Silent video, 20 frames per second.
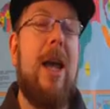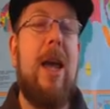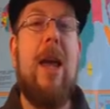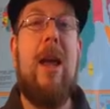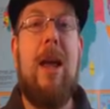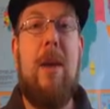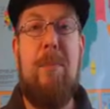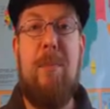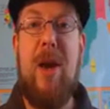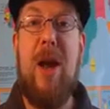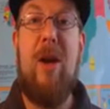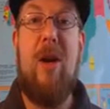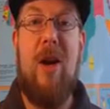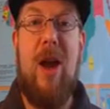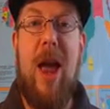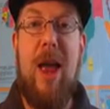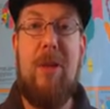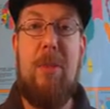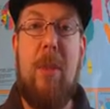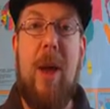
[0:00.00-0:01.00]
get better
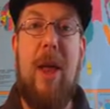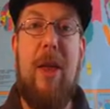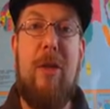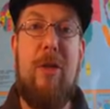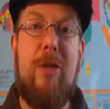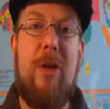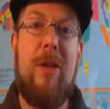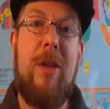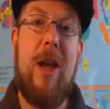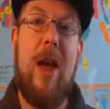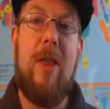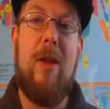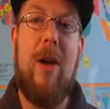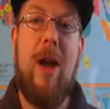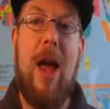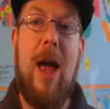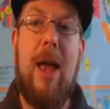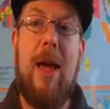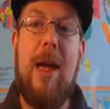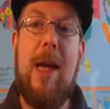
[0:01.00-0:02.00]
gas mileage than the other
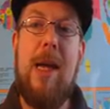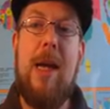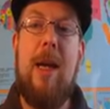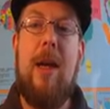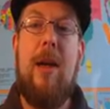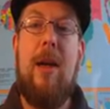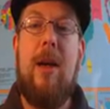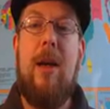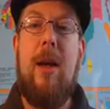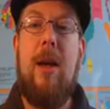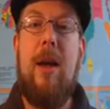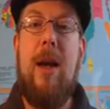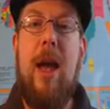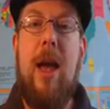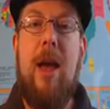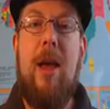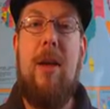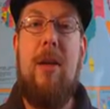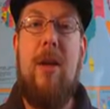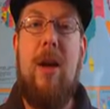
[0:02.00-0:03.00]
guy.
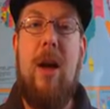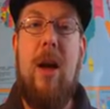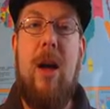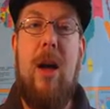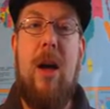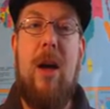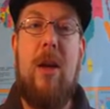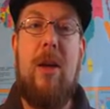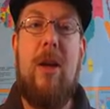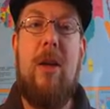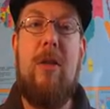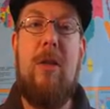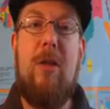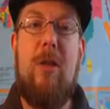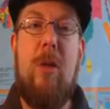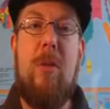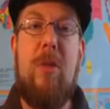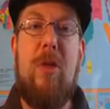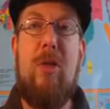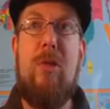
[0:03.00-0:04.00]
And
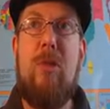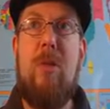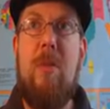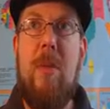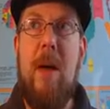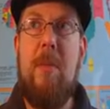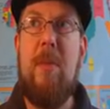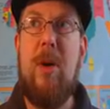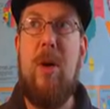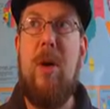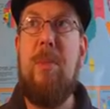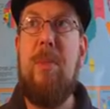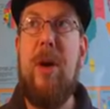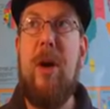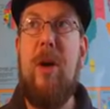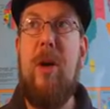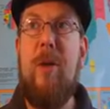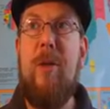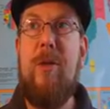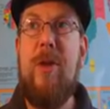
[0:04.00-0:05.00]
consumers remember a
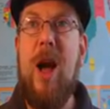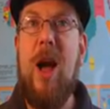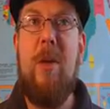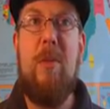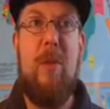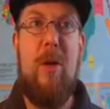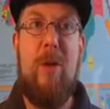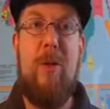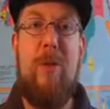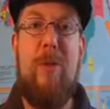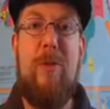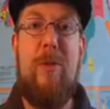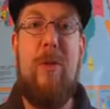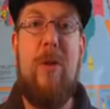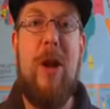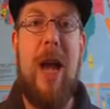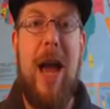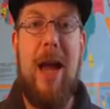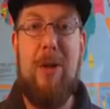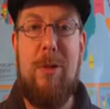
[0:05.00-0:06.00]
period of time where
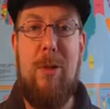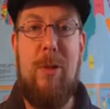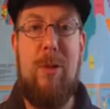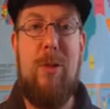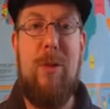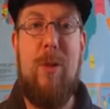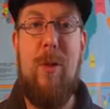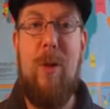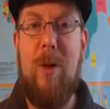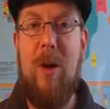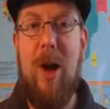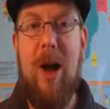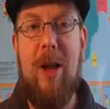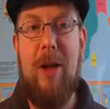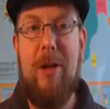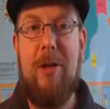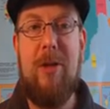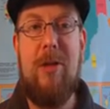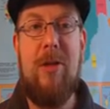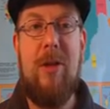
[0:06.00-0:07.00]
gas was
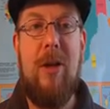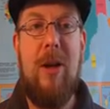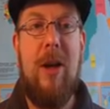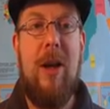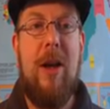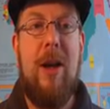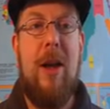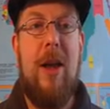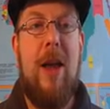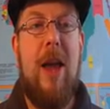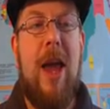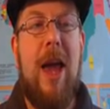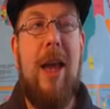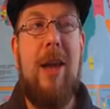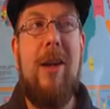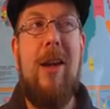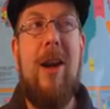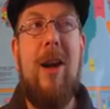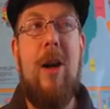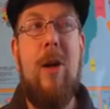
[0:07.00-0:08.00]
$4.
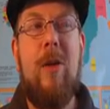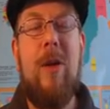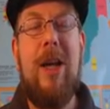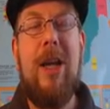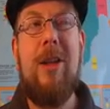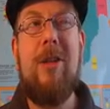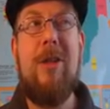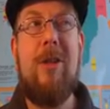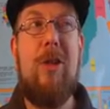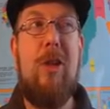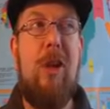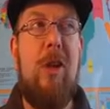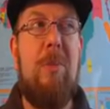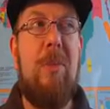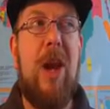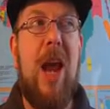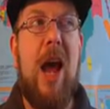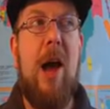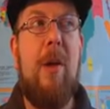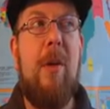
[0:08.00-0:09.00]
And, it's cheap
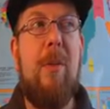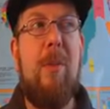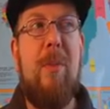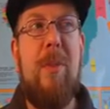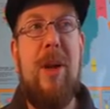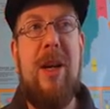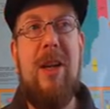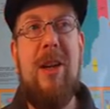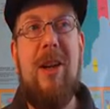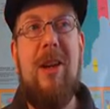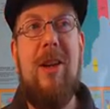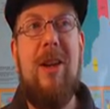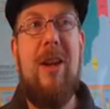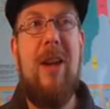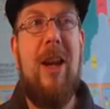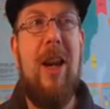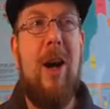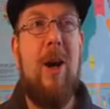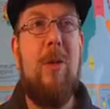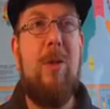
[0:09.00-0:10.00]
now, but,
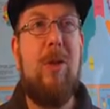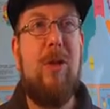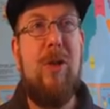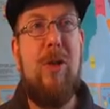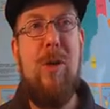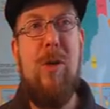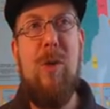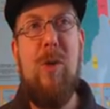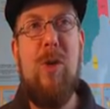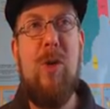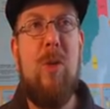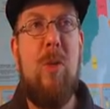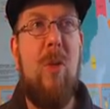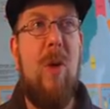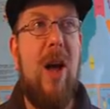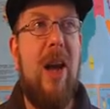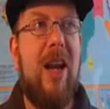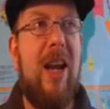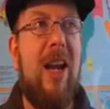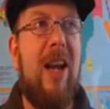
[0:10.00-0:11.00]

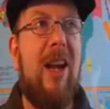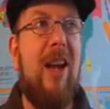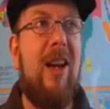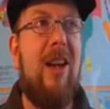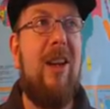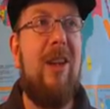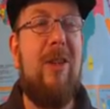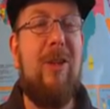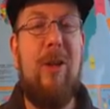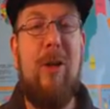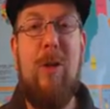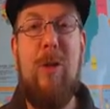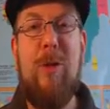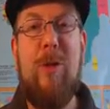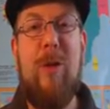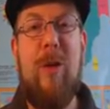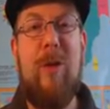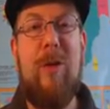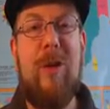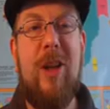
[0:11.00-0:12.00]
220,
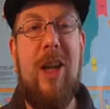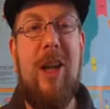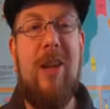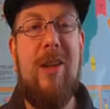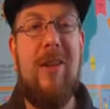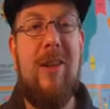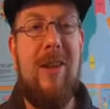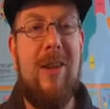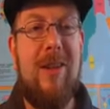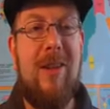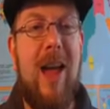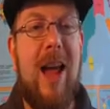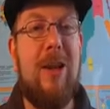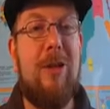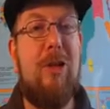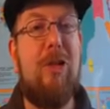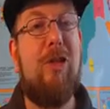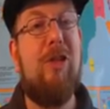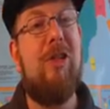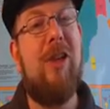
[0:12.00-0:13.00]
250, it's
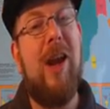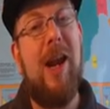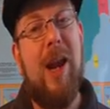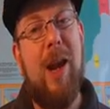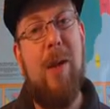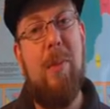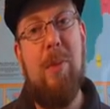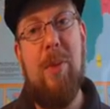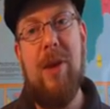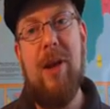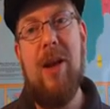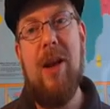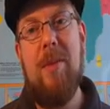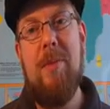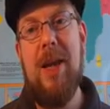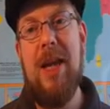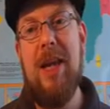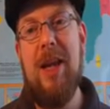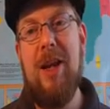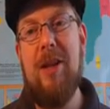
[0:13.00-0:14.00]
not cheap. I
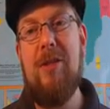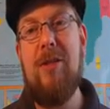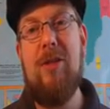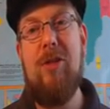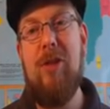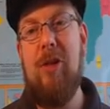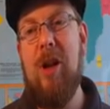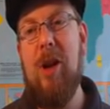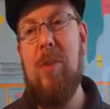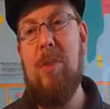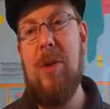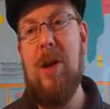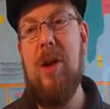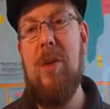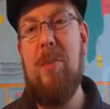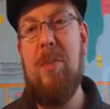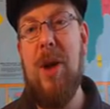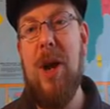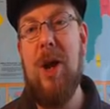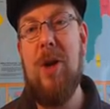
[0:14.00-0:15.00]
mean, it's cheap
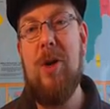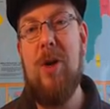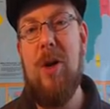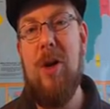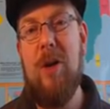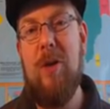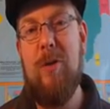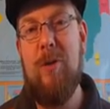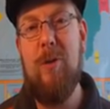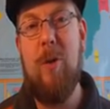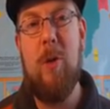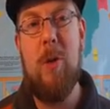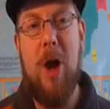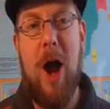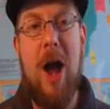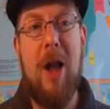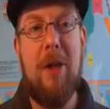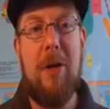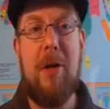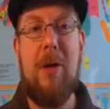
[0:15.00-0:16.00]
compared to
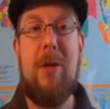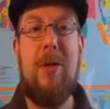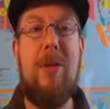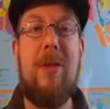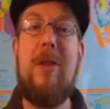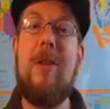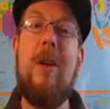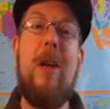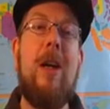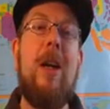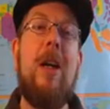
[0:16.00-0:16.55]
$4.